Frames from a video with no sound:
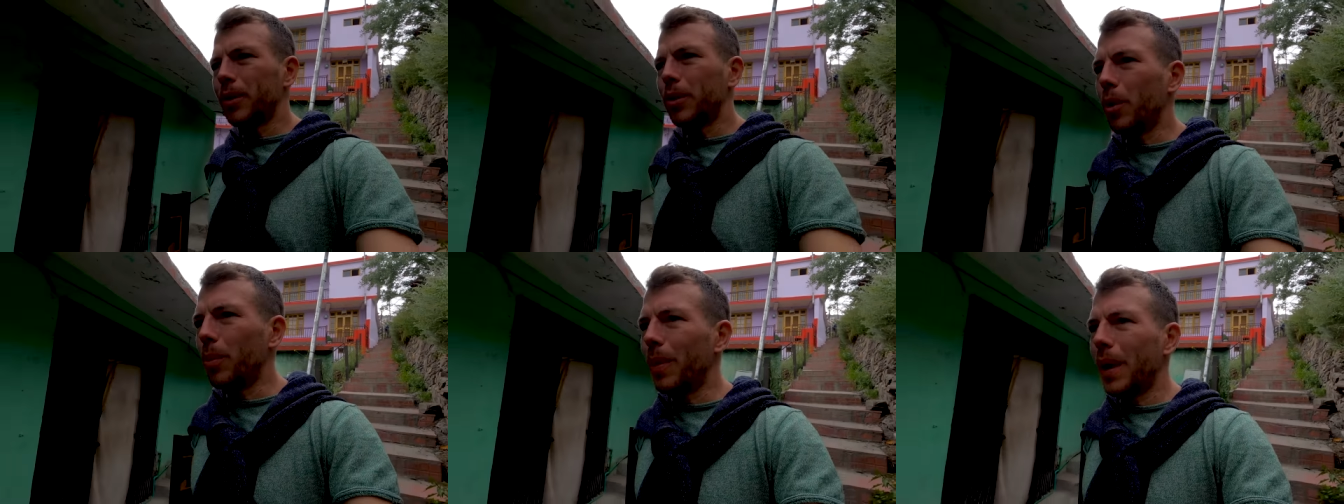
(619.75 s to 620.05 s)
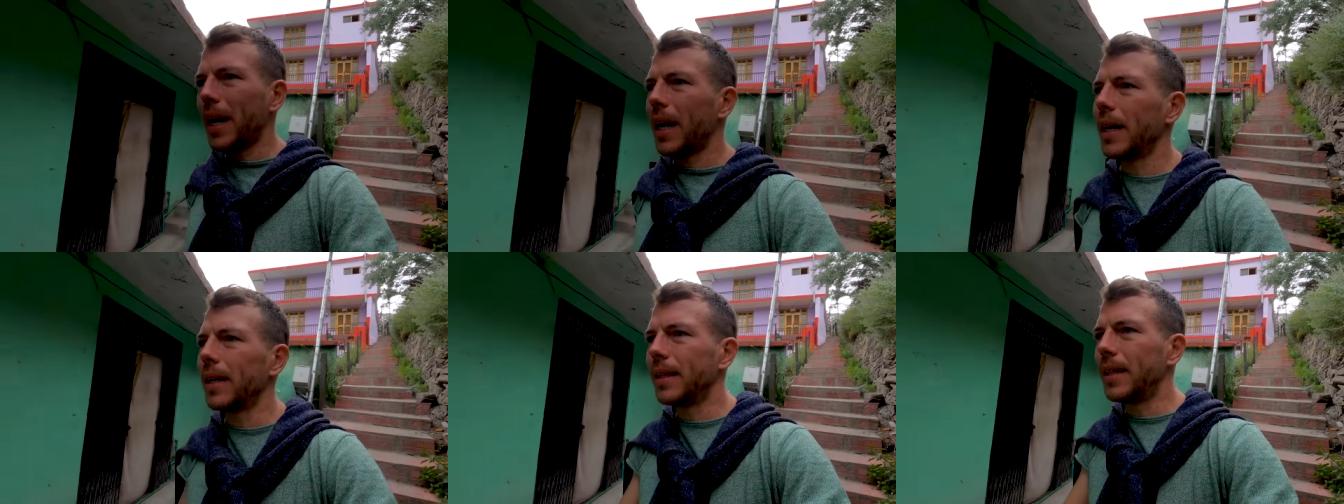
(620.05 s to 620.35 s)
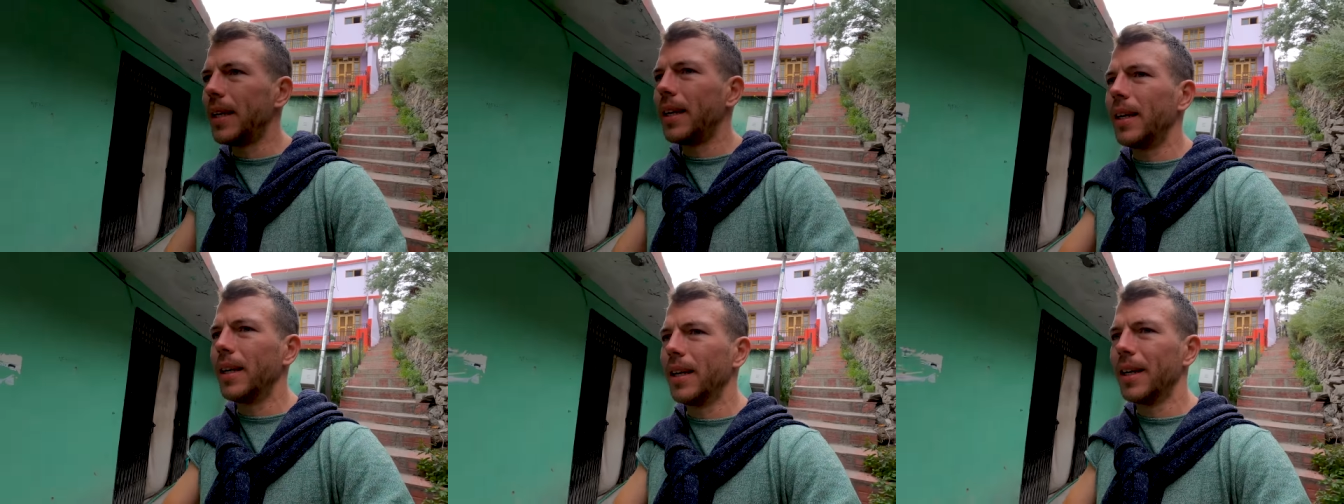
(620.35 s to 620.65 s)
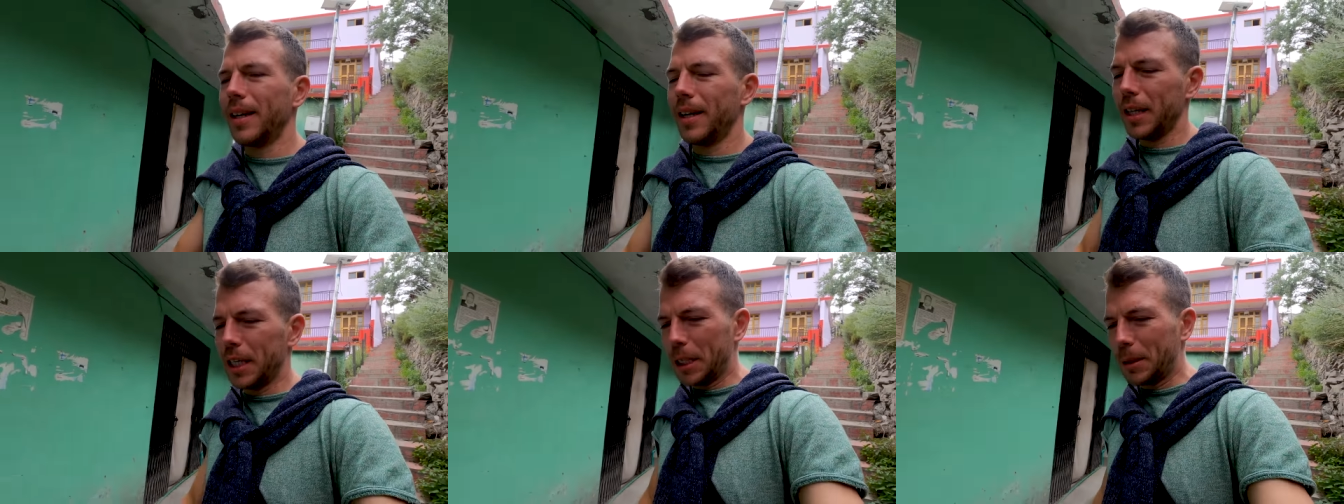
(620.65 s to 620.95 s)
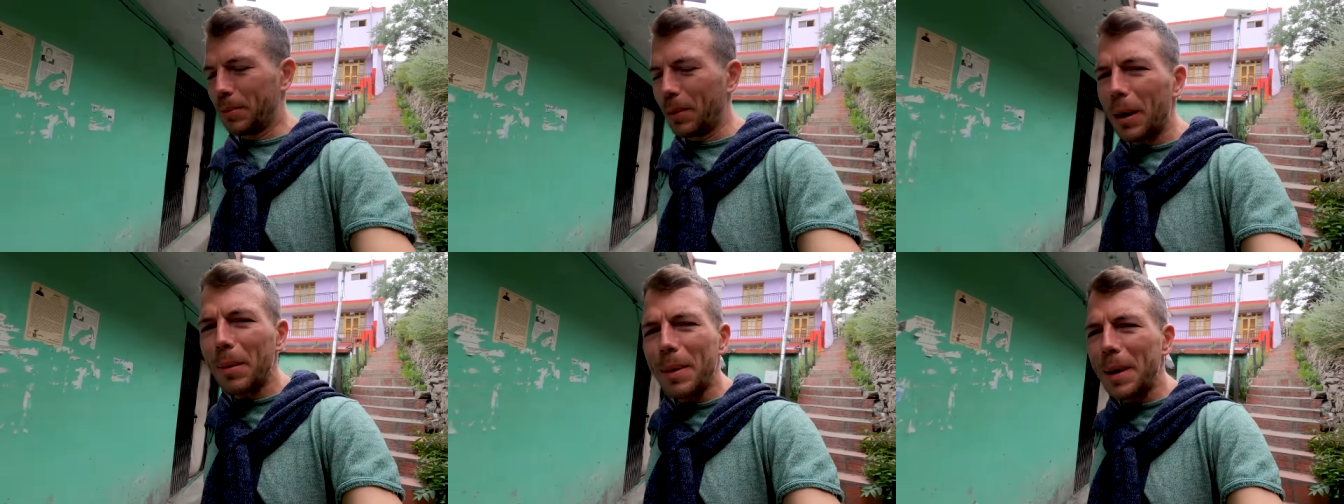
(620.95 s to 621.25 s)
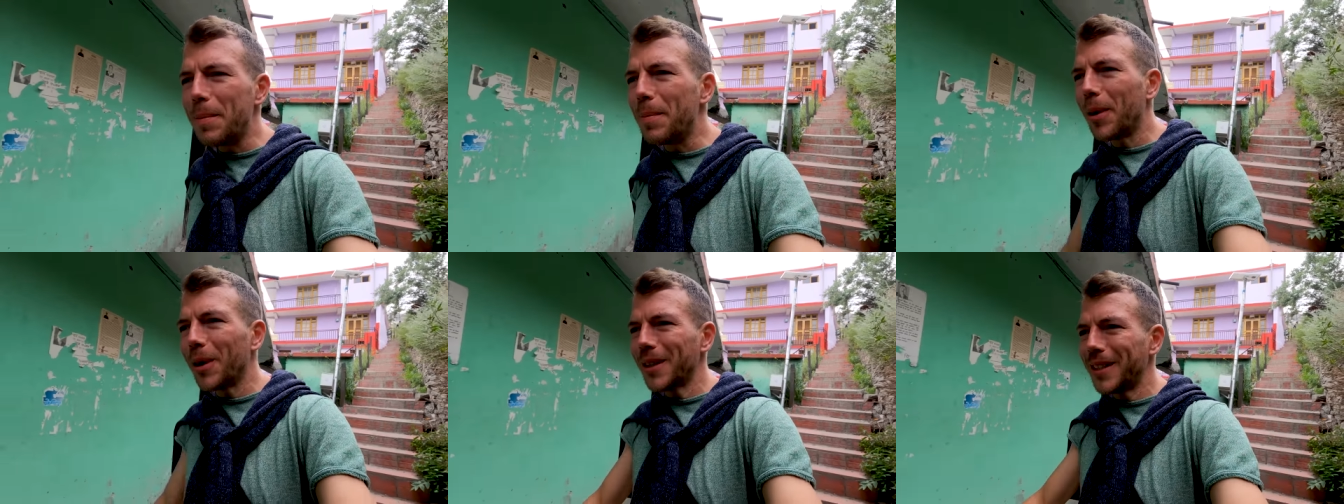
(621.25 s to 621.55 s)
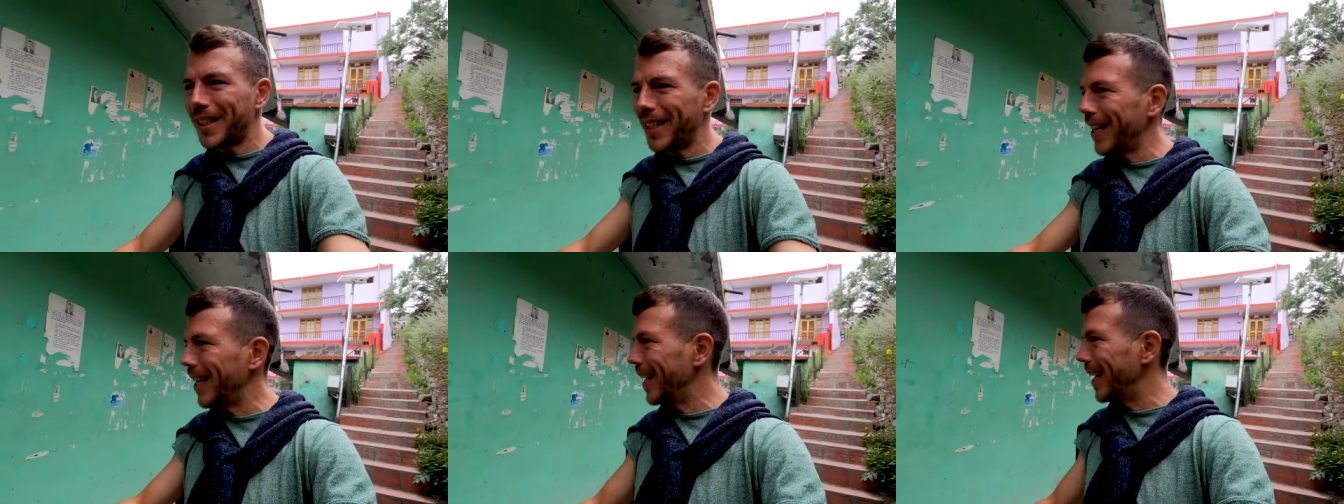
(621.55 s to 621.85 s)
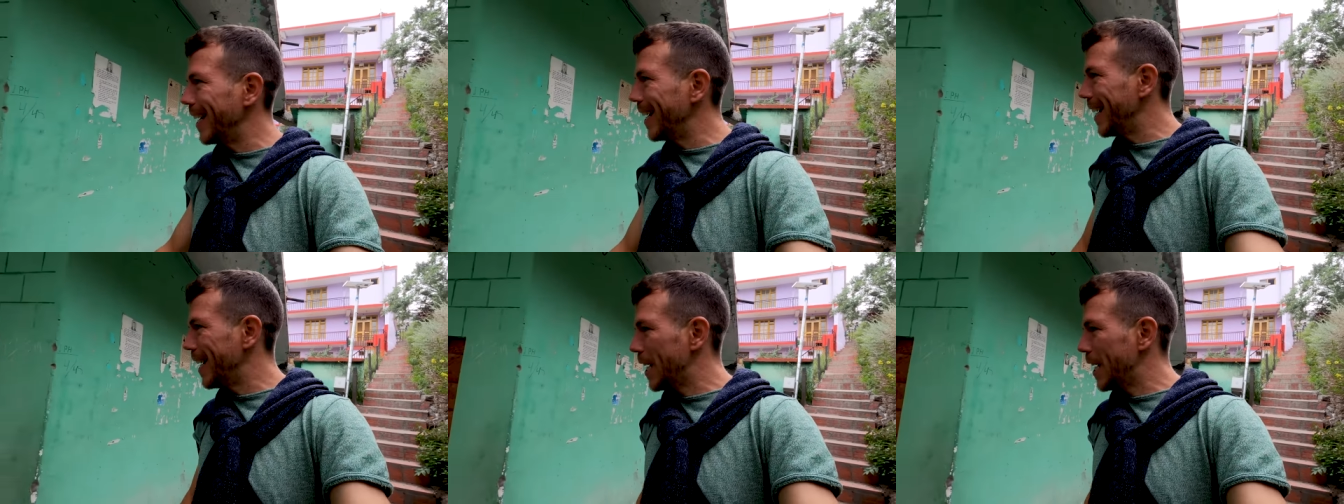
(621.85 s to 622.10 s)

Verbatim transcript: Tumara Din. It's probably Monty.